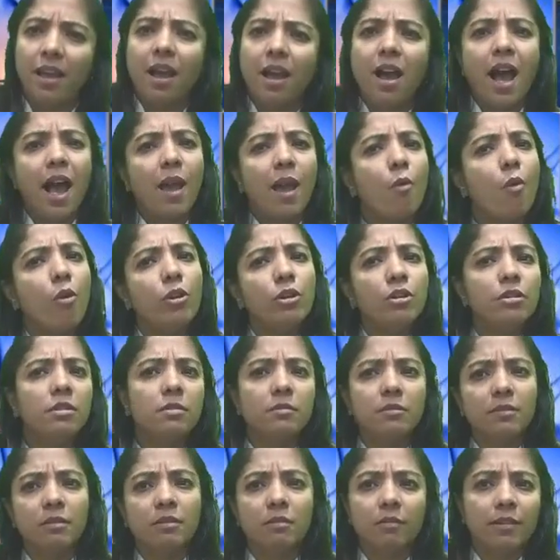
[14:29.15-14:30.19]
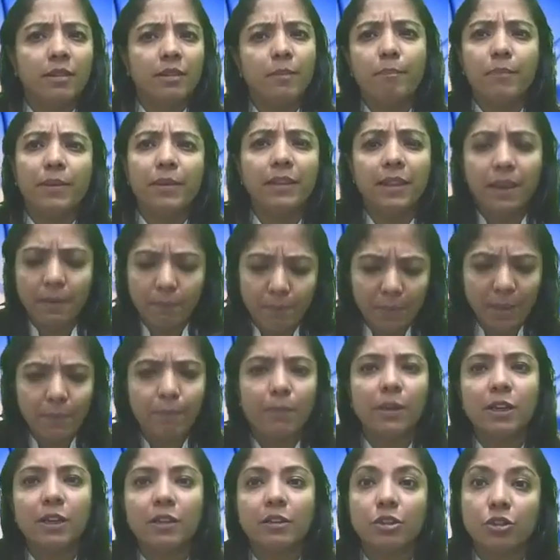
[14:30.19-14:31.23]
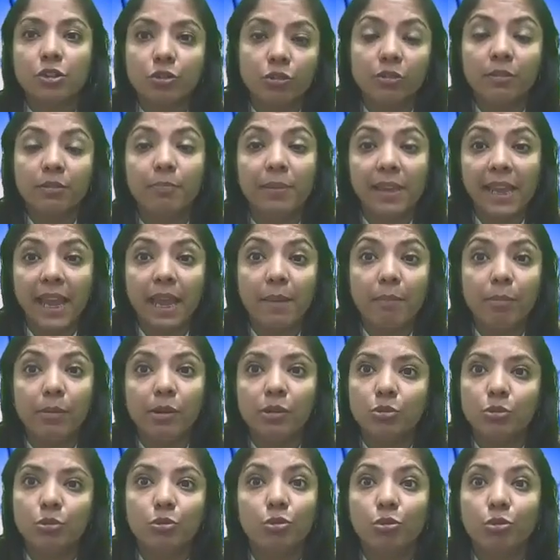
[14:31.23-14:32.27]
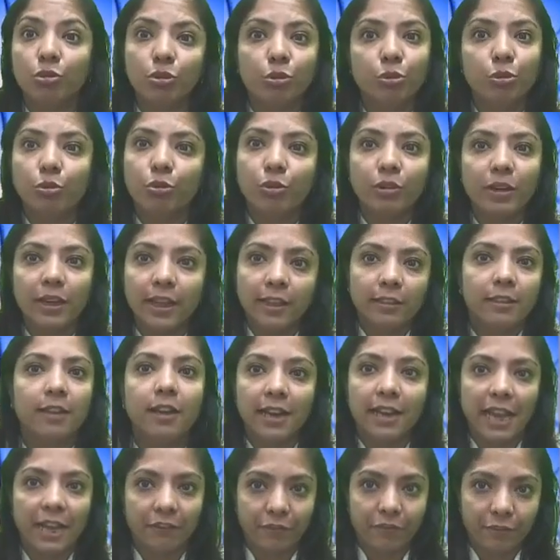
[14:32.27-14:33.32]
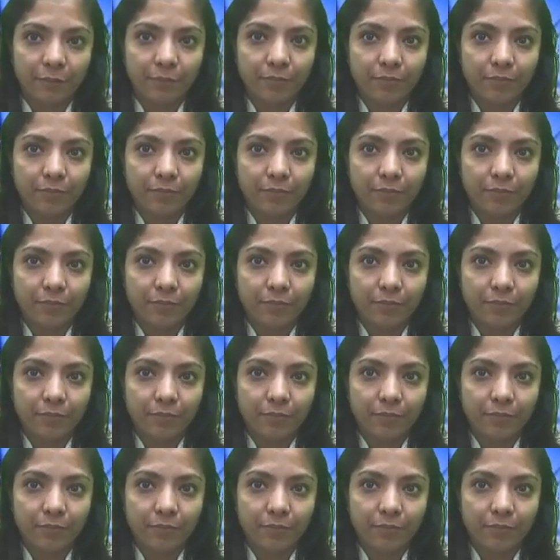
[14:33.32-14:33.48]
I want that people should be able to do good in their life.